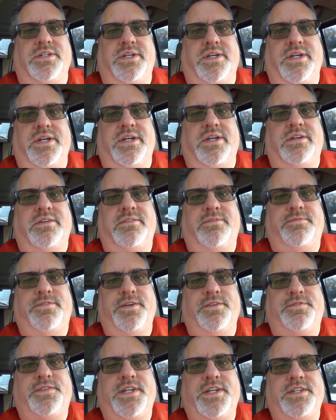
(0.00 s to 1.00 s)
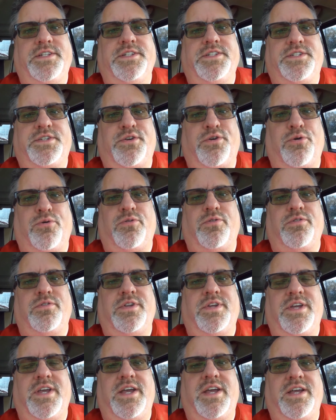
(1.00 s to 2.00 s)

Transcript: Yeah, 15 is cold.